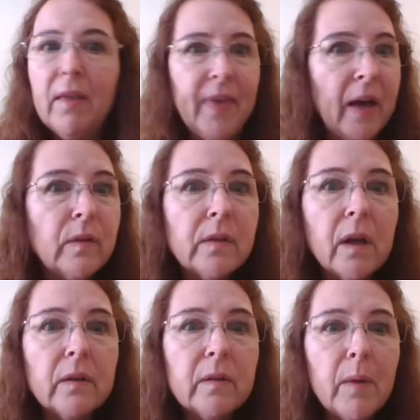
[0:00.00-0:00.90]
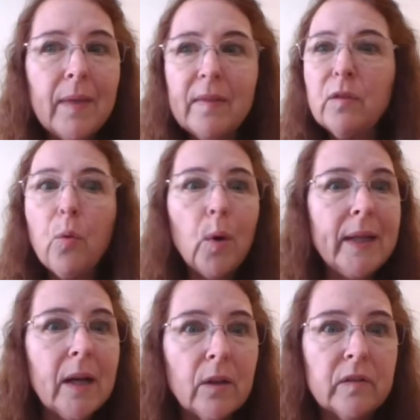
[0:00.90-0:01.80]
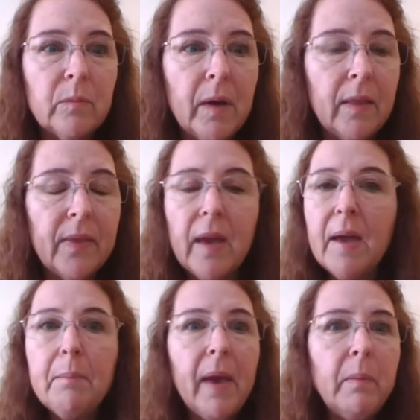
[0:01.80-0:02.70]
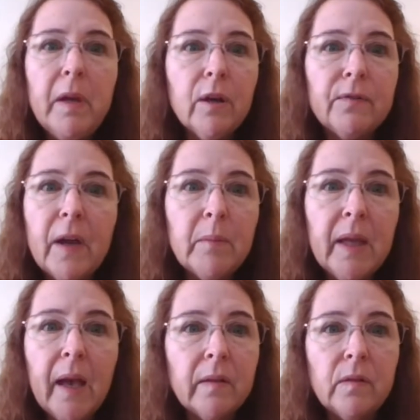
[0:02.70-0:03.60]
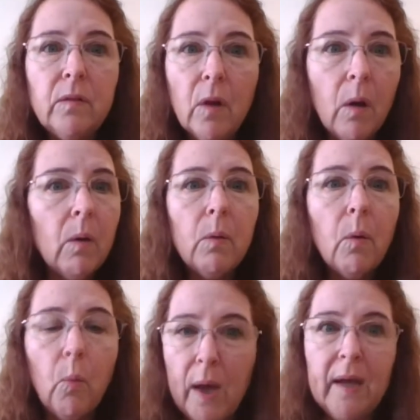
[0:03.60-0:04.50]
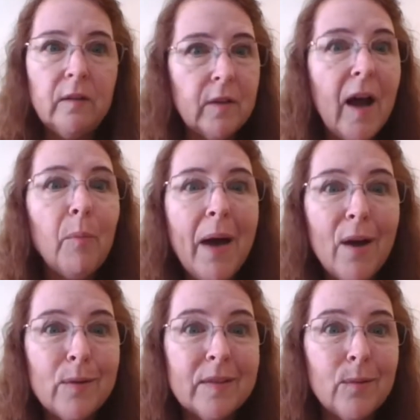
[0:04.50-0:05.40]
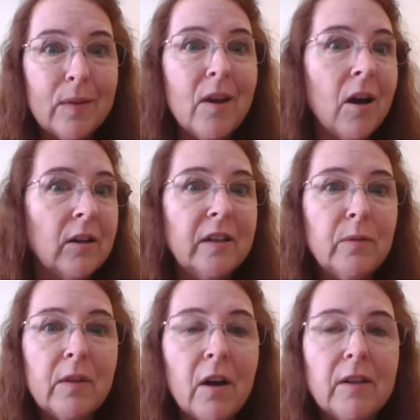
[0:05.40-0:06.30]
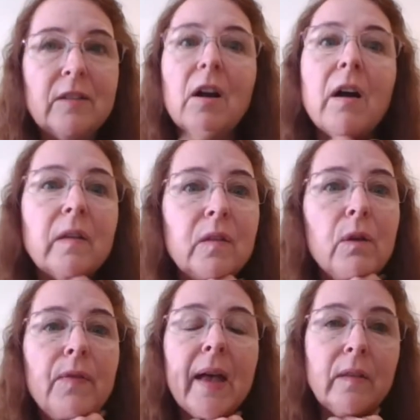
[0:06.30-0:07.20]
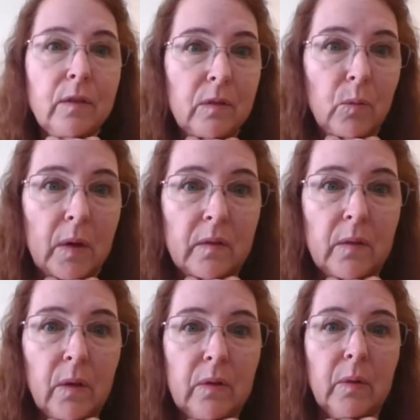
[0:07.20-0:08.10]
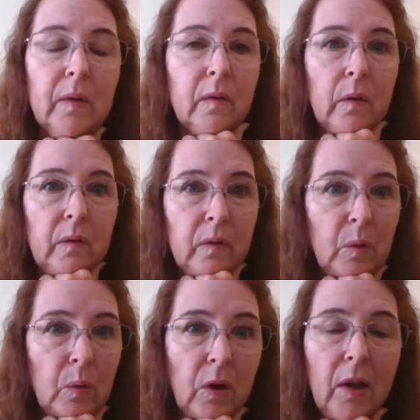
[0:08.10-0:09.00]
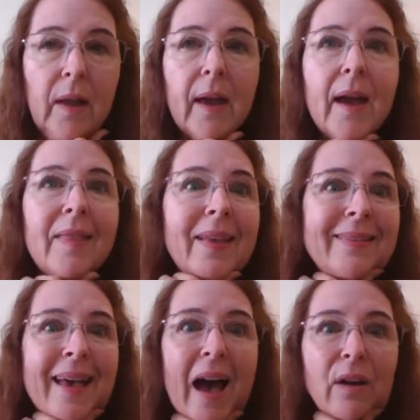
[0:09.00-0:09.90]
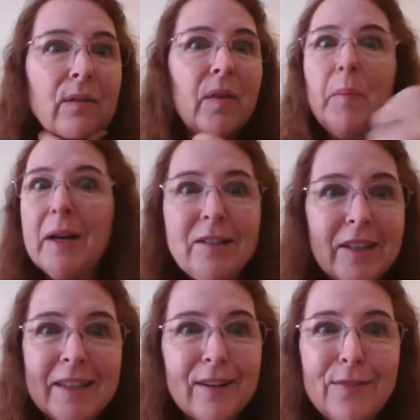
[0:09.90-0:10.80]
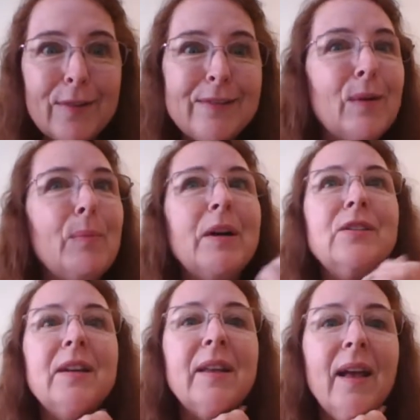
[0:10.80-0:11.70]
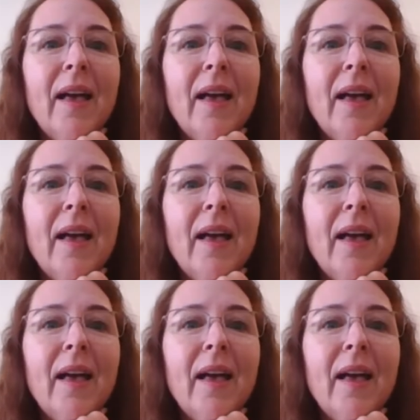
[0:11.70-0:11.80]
$1,000 a month, $20 a month? Maybe your family has no way to help out with college costs. So if that student wants to go to a certain school that's out of the budget, or if there is no budget,